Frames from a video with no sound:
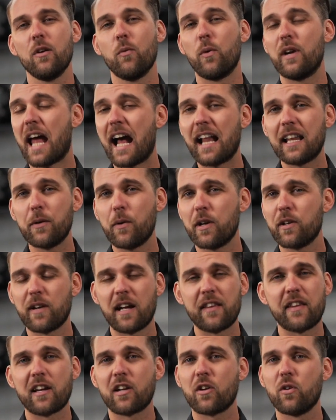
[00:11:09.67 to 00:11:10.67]
When Ali went
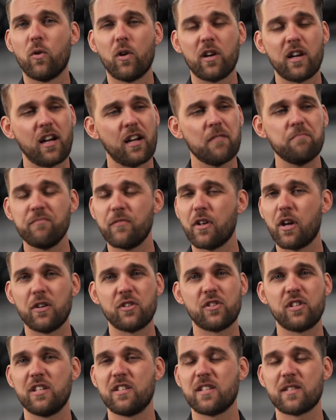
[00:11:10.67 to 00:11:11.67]
around that corner,
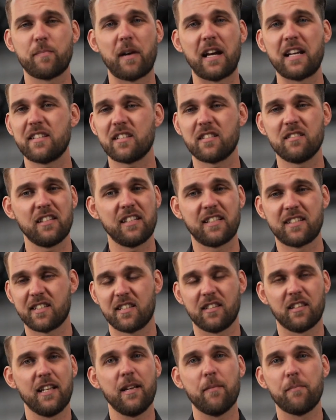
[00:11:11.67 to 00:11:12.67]
she just basically
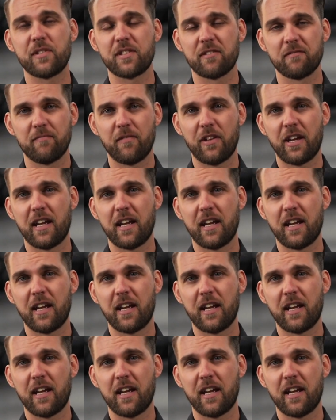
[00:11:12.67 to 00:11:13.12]
slipped,